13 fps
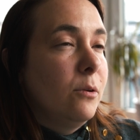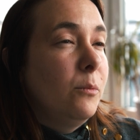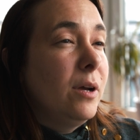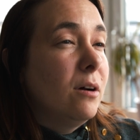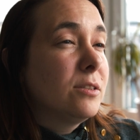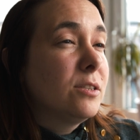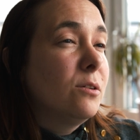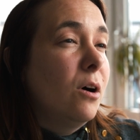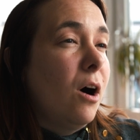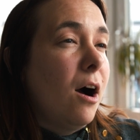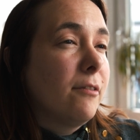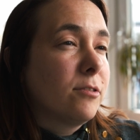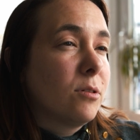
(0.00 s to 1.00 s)
We also
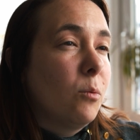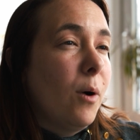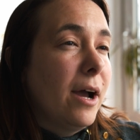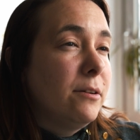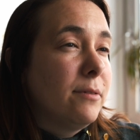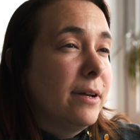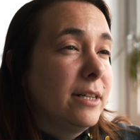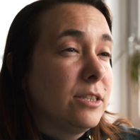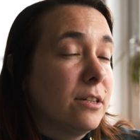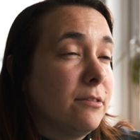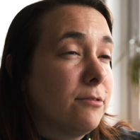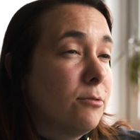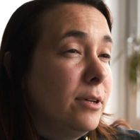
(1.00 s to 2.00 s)
offer a wide range
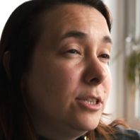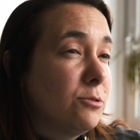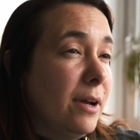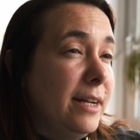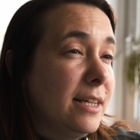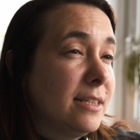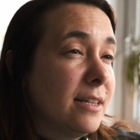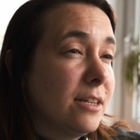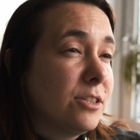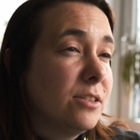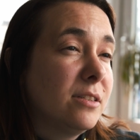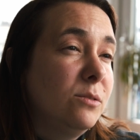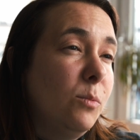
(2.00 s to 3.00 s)
of free training
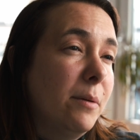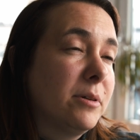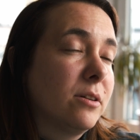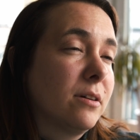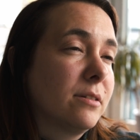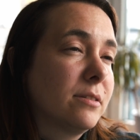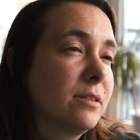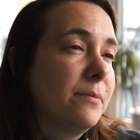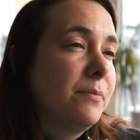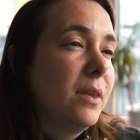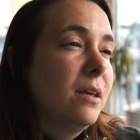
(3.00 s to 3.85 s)
sessions and webinars.